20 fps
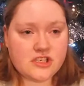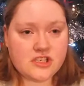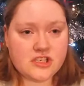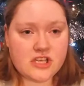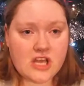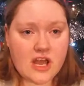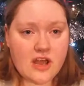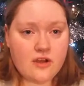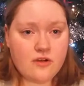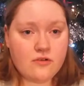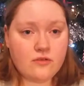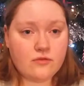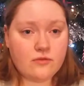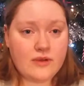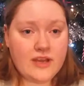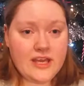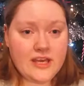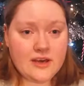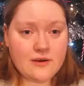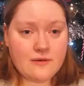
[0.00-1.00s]
So
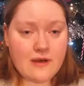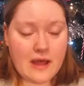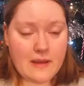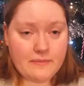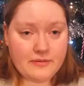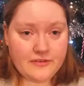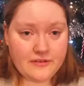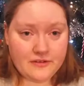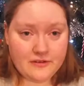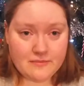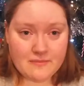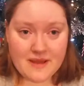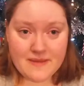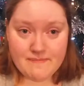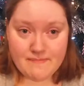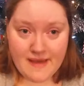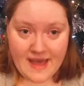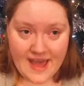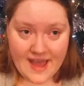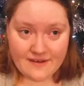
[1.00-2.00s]
we go up to my
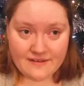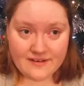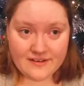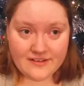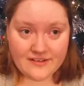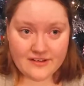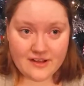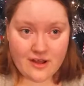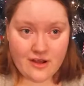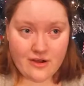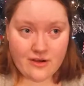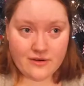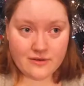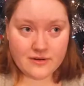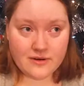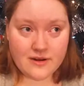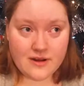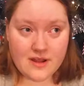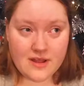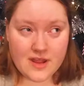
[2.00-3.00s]
parents
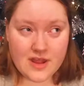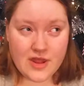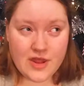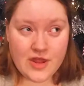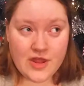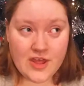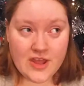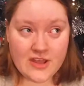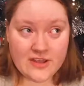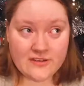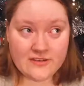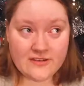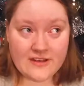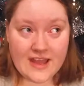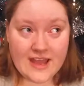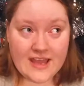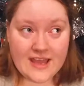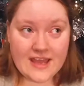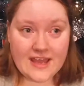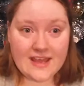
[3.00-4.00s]
on
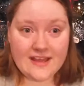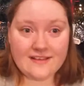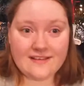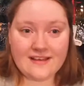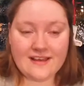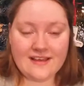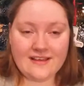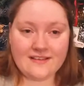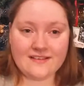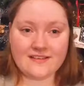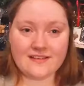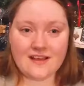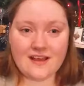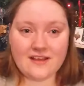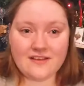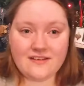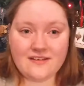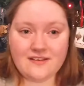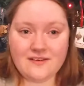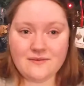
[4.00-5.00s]
Thursday. It is
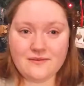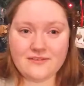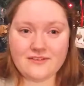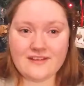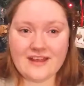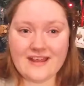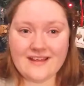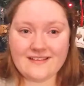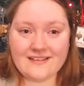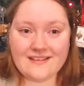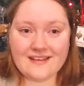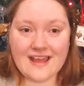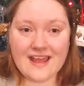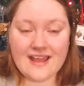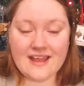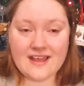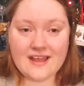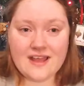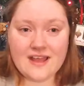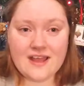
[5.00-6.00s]
Tuesday
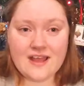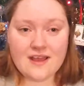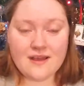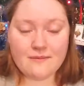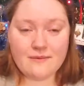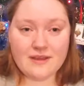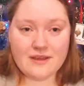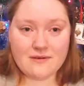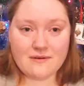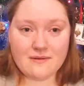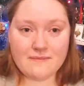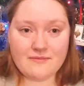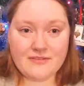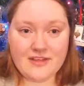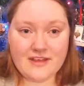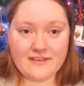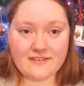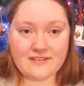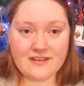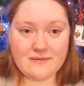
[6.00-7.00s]
today. We go up
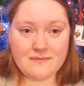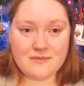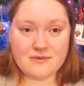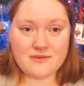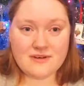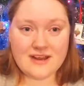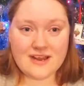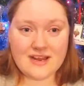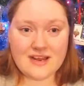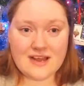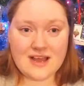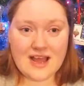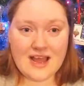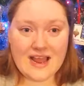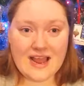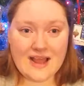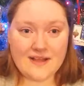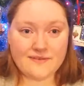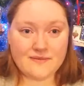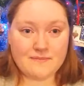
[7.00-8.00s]
Thursday morning.
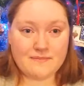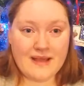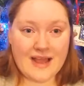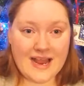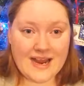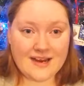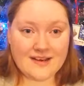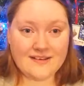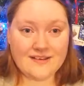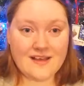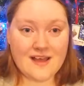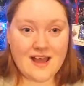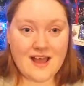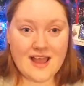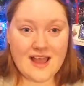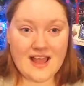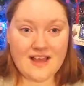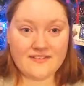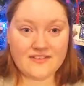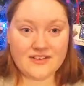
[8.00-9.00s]
I haven't packed.
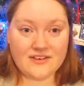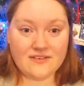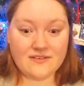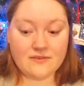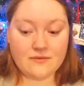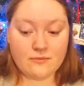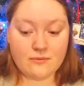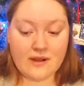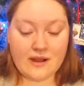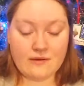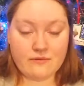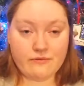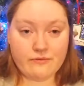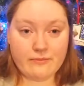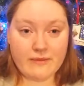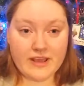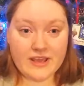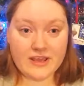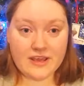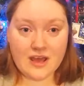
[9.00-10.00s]
I haven't
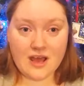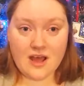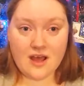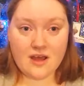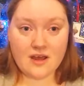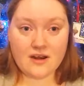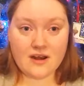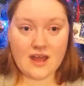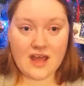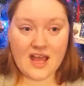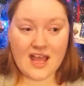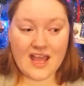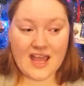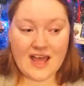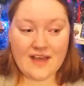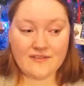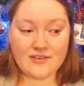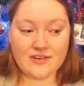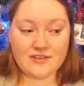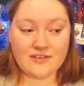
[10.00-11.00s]
wound my yarn. I
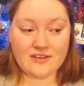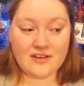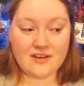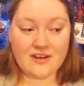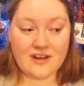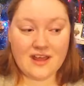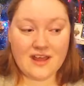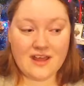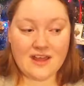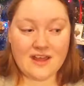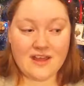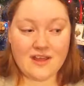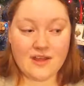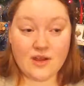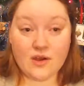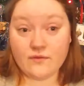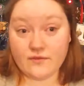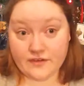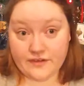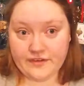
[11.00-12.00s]
haven't done,
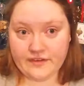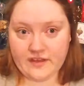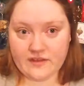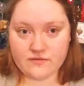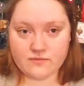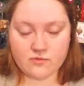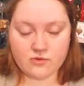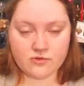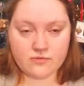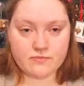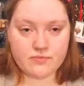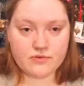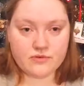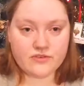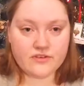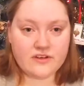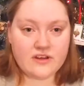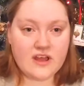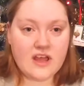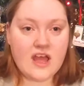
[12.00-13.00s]
obviously that's more
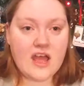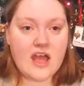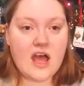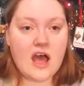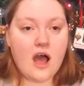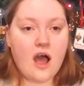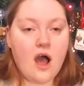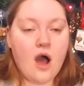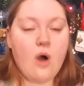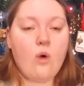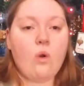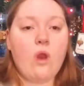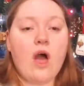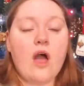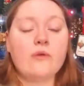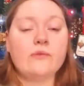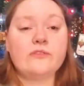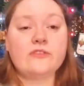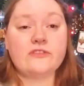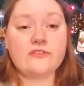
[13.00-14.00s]
important, a whole
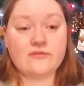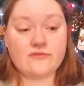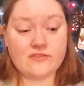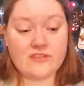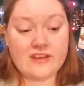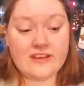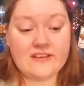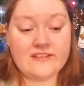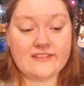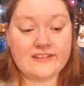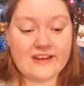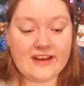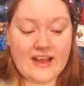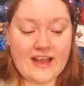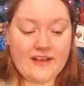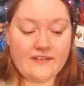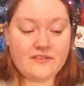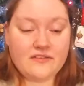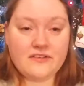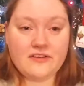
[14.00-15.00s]
host of things that I
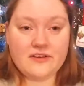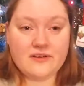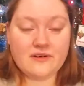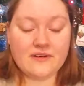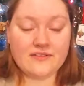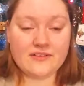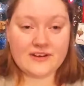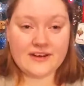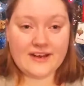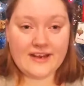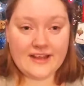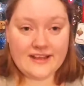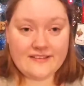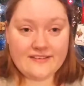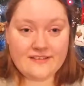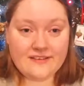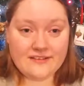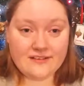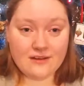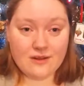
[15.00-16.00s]
have to do. I've got a
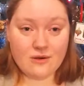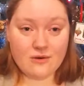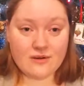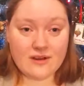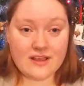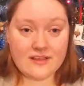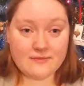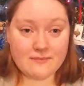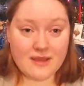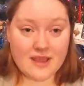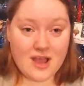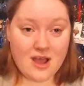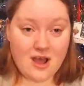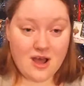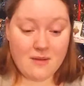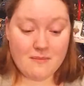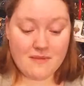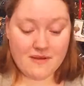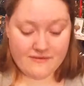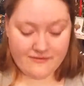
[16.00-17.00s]
list as long as my
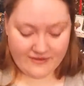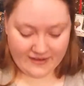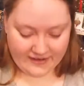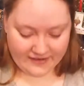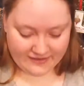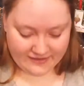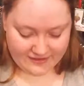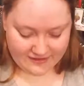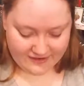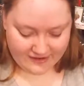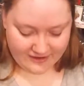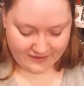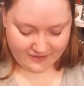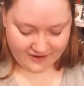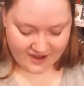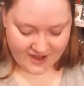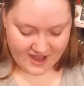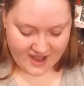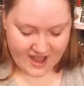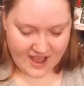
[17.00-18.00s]
arm of things to do.
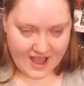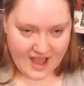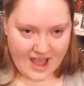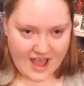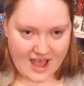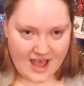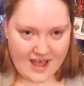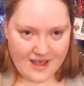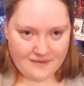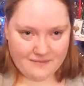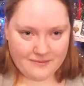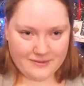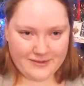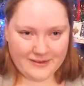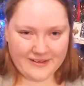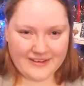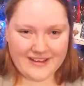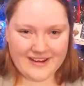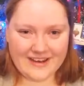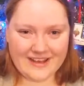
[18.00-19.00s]

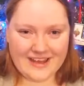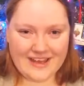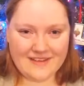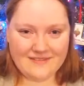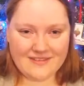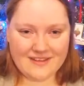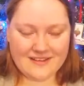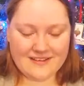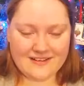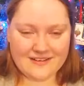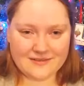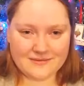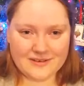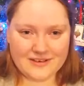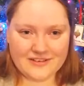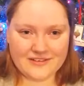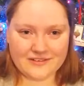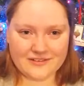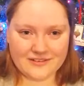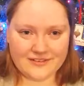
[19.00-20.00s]
So I'm going to keep this a little
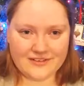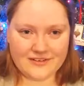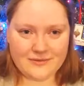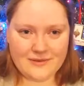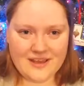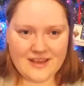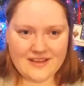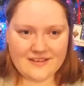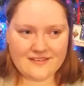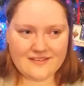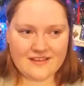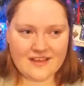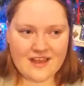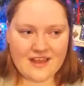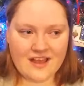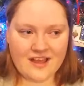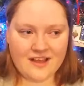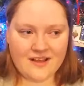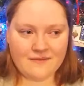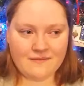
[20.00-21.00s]
bit short and sweet.
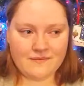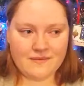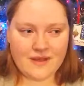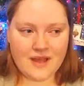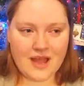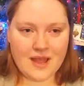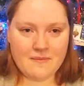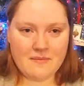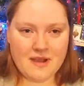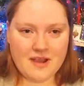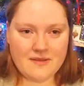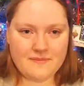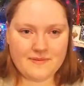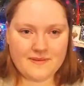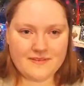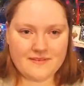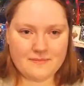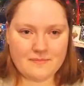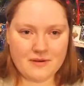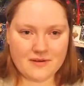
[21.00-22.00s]
I'm
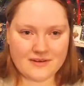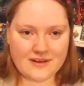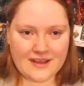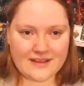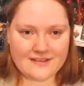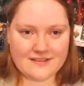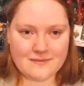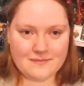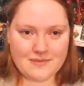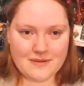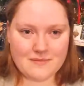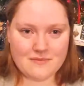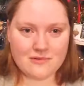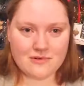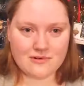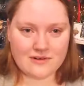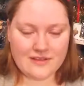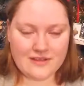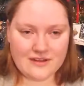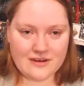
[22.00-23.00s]
hoping to podcast a bit
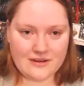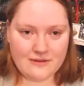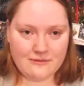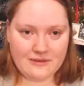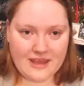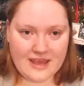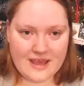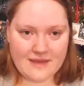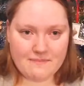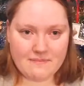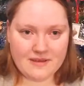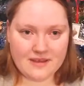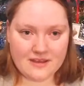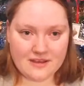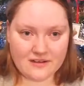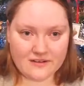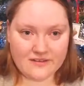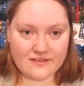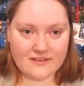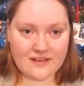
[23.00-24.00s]
more in the new year
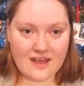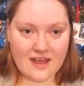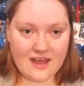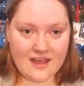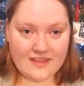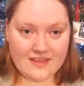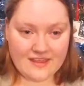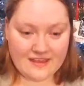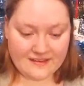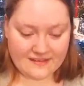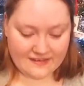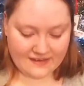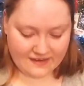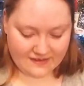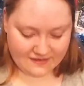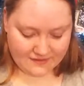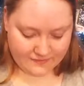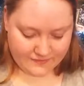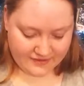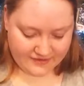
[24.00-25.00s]
because this
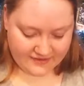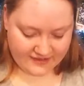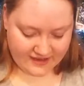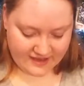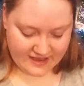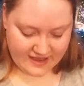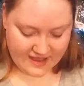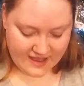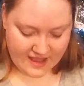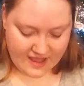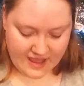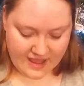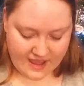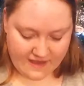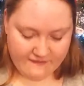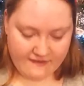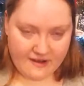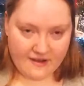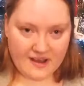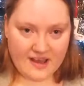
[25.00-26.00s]
is obviously
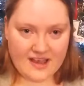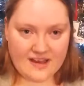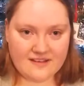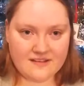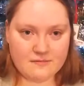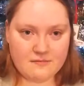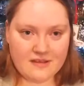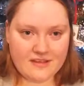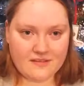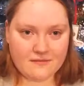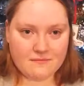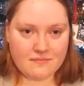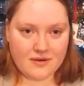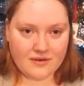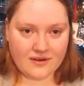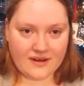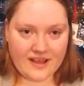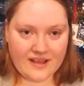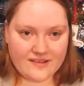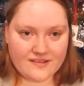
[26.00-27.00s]
a very intermittent
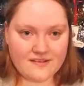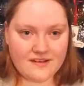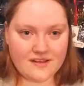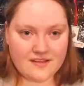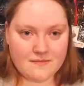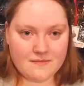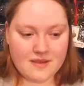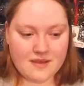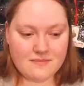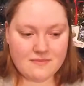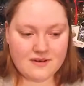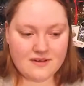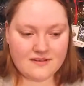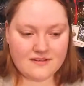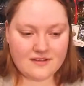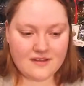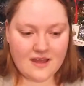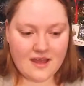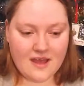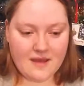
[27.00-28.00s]
podcast at the
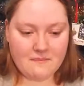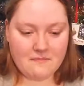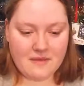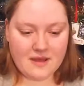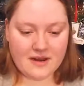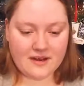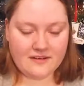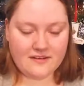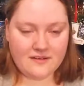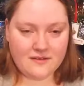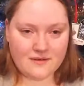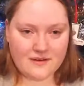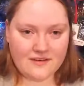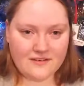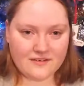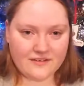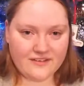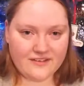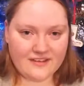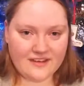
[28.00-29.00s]
moment, and I do
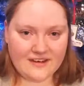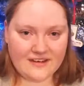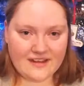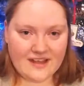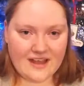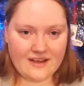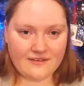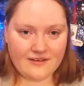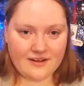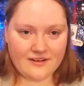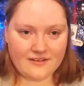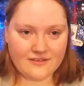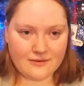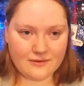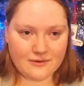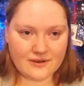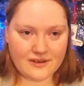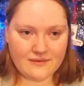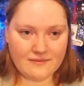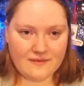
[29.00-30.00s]
enjoy sitting down and
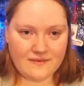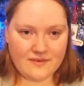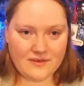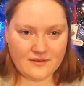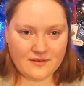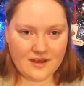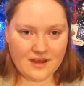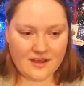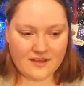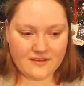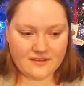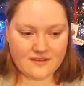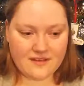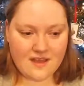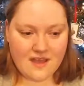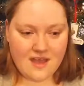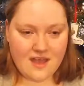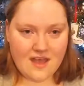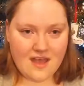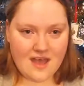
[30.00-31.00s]
talking with you guys
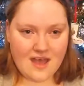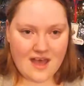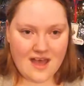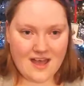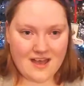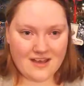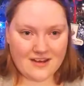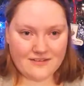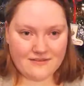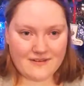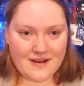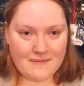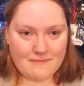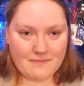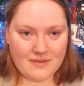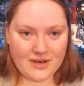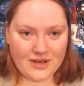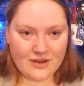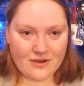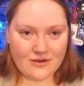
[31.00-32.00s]
and
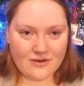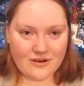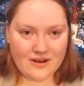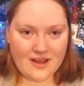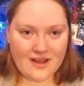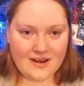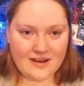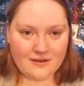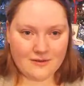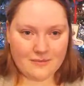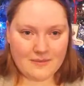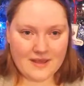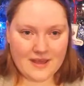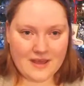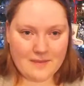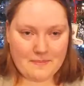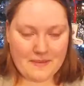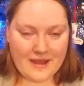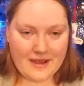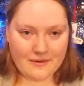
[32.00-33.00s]
rambling on a little bit
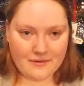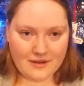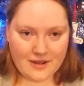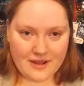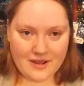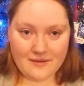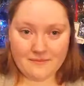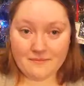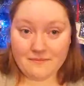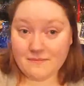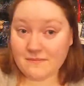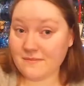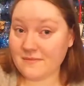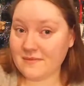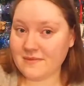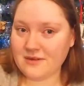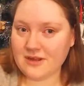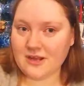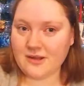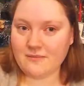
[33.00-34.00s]
about
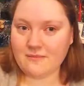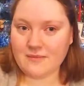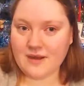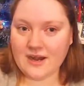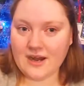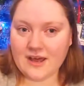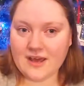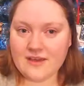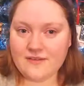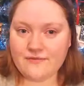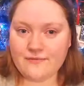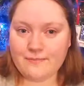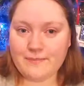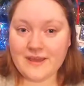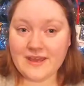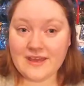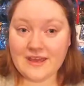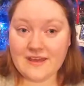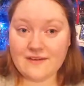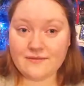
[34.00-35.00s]
my life.
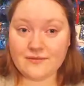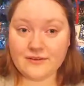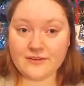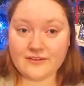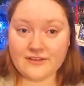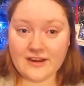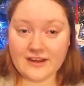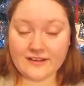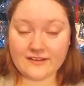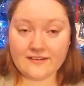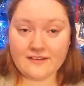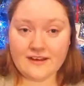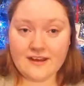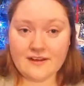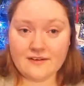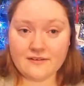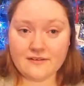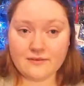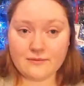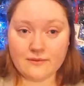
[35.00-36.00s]
Big year for us next
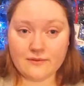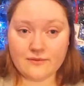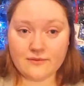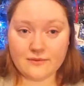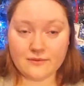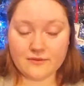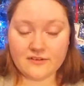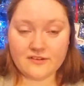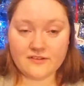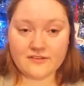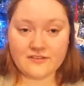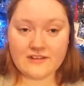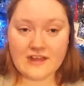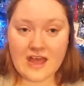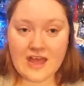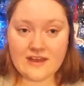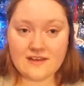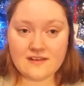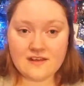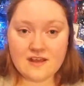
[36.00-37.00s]
year, as we've sort of
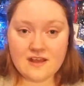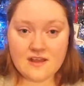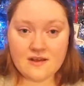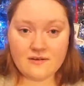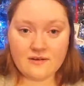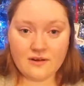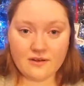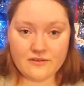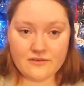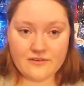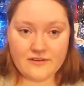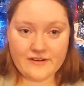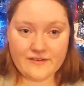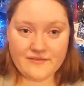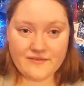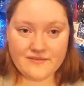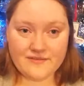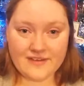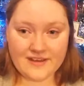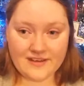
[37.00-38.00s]
said, lots of
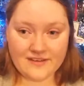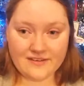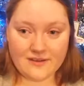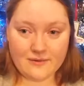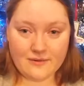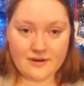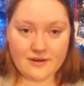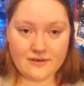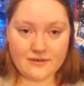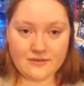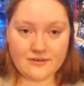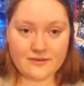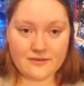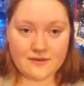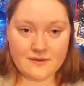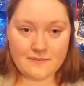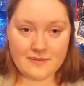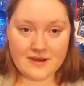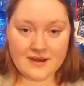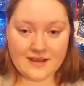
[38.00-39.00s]
different things going on,
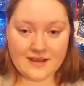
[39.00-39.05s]
so it'd be